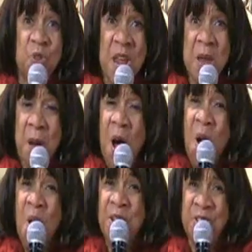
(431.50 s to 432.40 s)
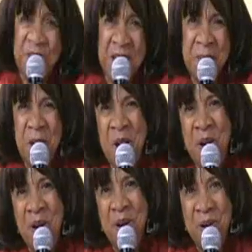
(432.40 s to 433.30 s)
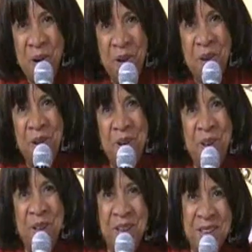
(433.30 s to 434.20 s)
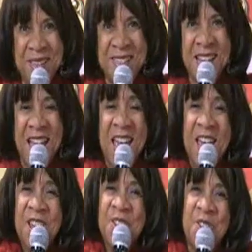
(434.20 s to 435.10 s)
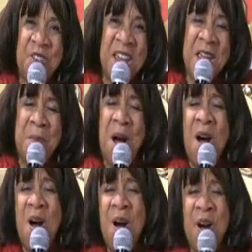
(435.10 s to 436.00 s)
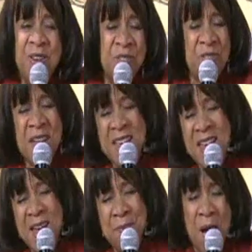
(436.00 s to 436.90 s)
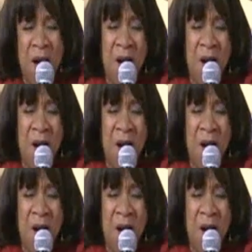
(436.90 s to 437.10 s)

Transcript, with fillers: So dream on, dream on, dream on, dream